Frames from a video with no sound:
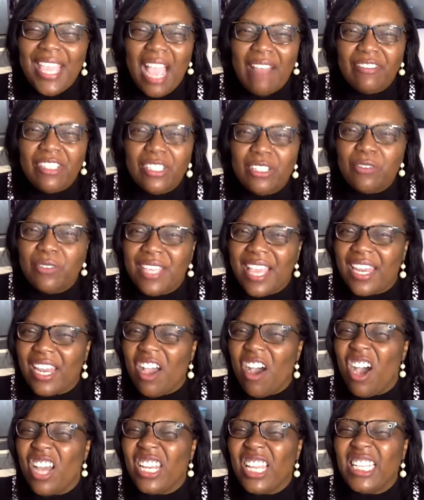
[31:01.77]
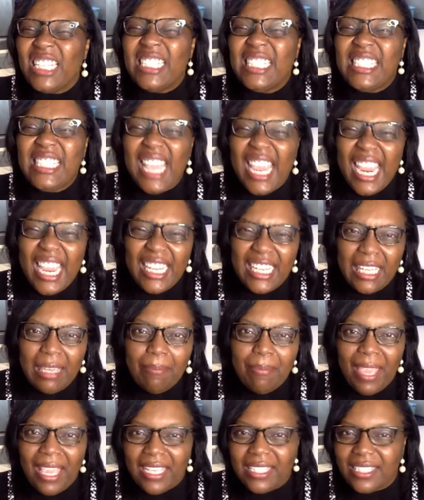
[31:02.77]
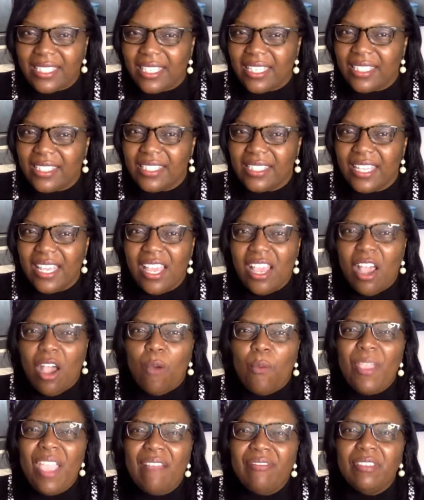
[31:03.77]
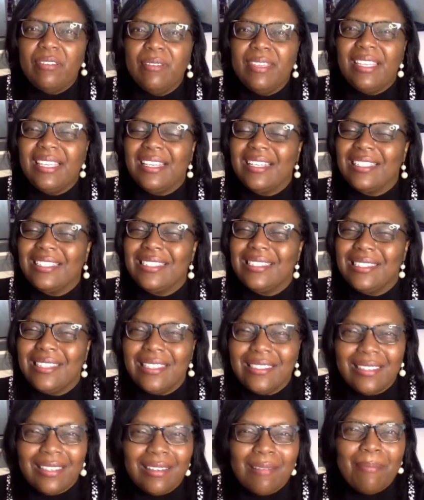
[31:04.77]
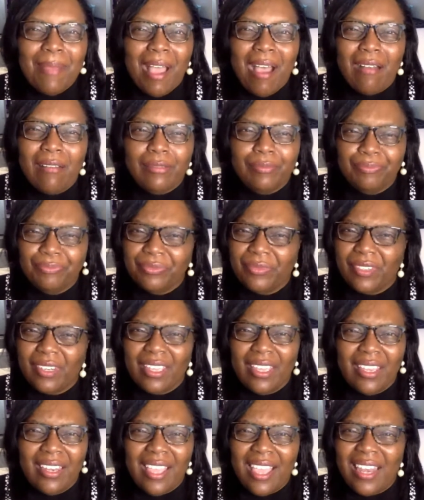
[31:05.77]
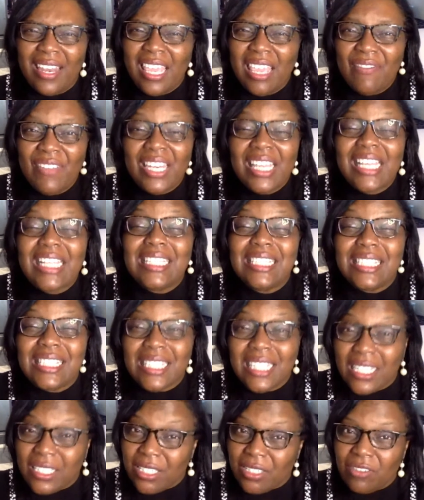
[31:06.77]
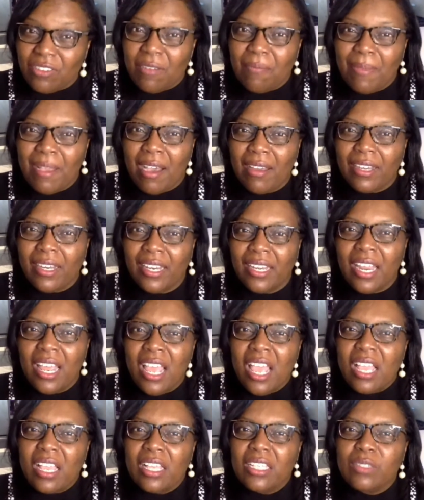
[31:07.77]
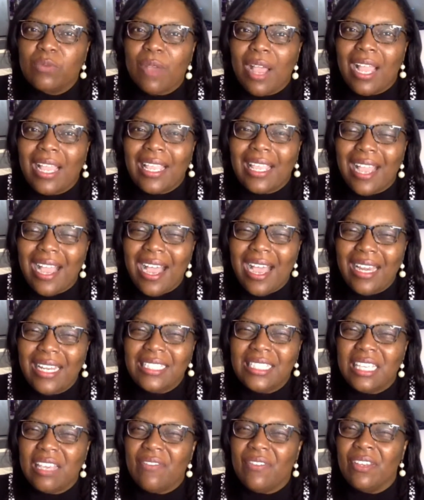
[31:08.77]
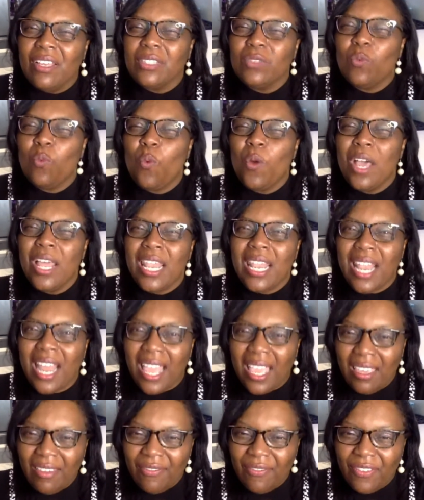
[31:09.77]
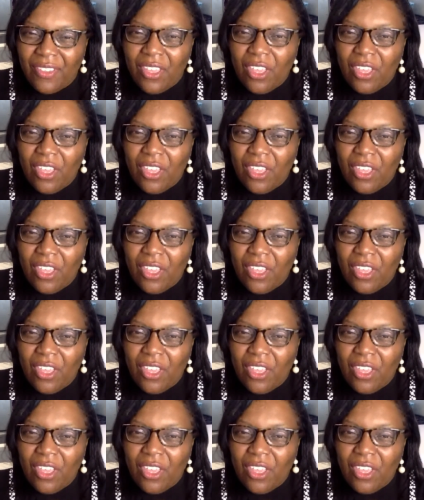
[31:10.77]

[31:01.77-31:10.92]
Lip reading: have to do that on a daily basis. We have to be consistent about it and even intentional about it. Because why? God has given us one life.